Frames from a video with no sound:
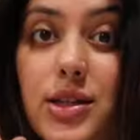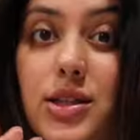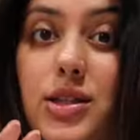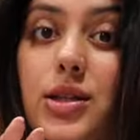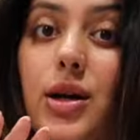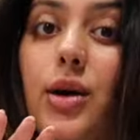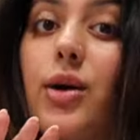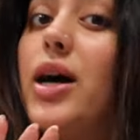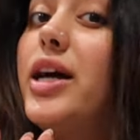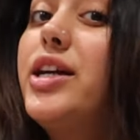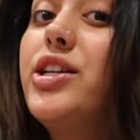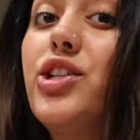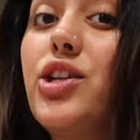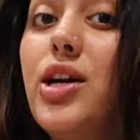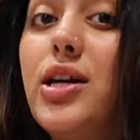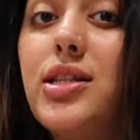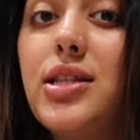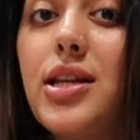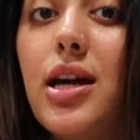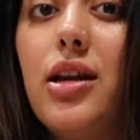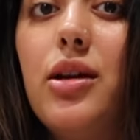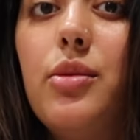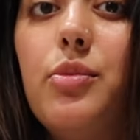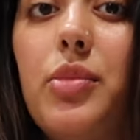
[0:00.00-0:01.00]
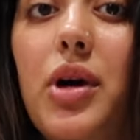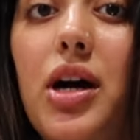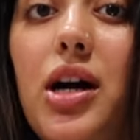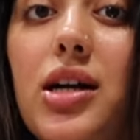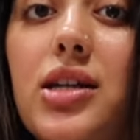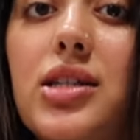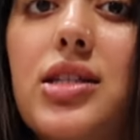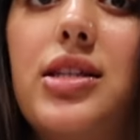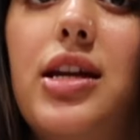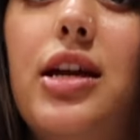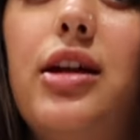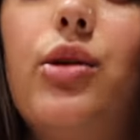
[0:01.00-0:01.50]
So I just
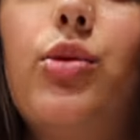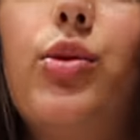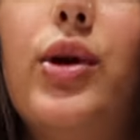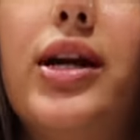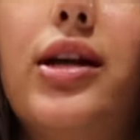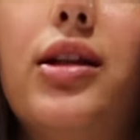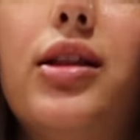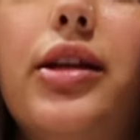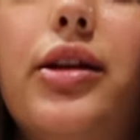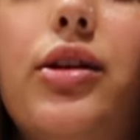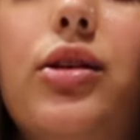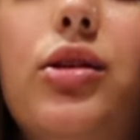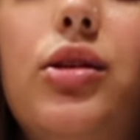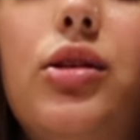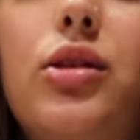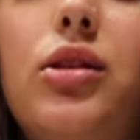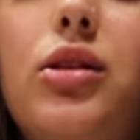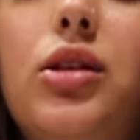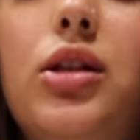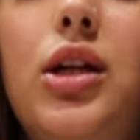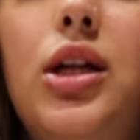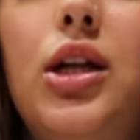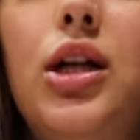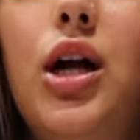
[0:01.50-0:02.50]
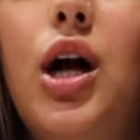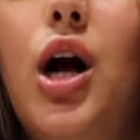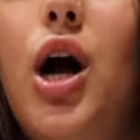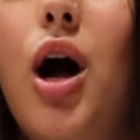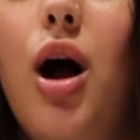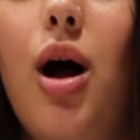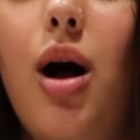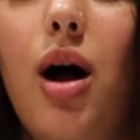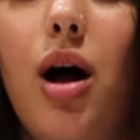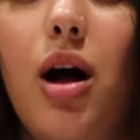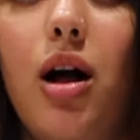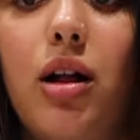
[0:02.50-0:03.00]
unboxed a quick little
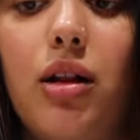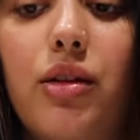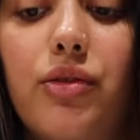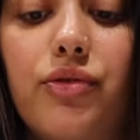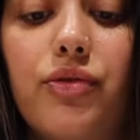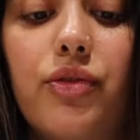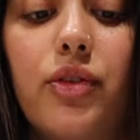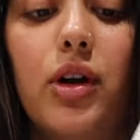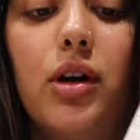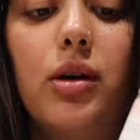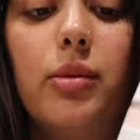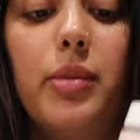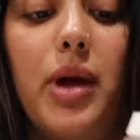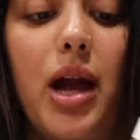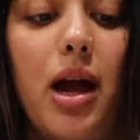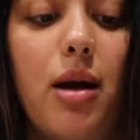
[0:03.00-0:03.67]
haul from